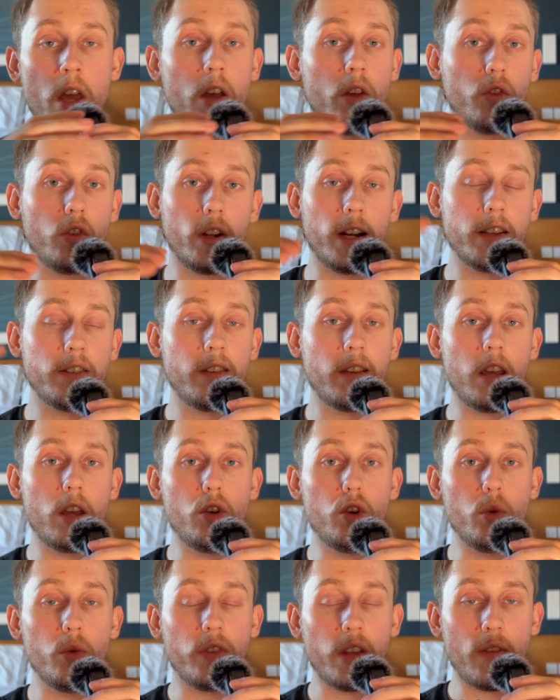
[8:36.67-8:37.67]
So let's say
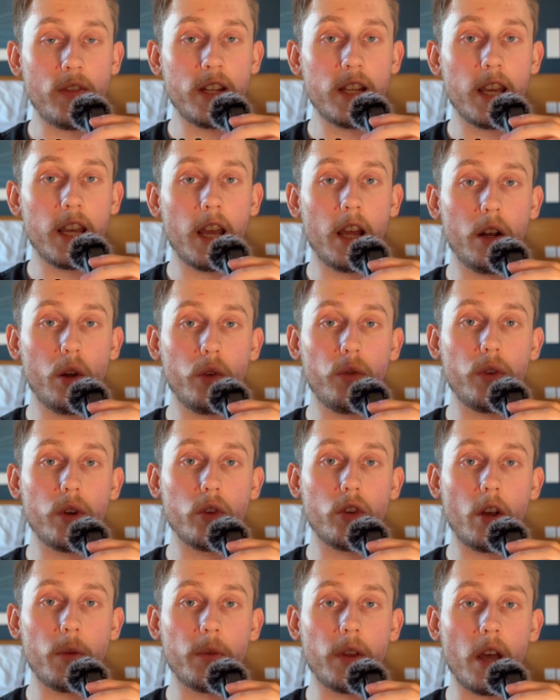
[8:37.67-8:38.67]
you do 70 kilos for
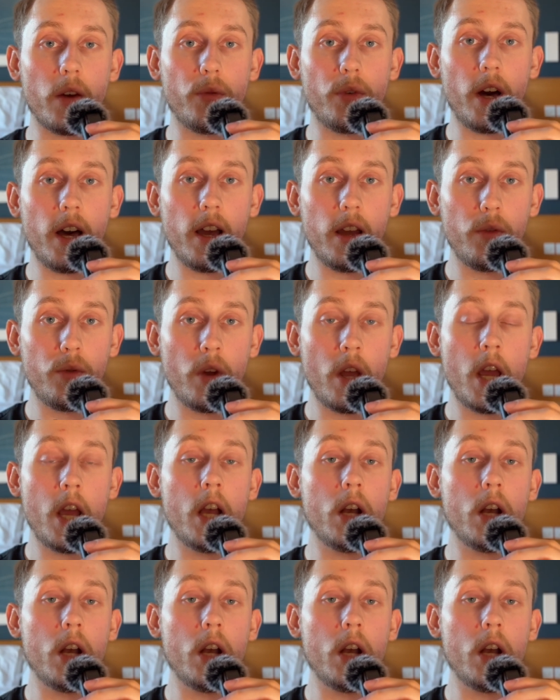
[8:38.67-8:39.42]
your top set of 5.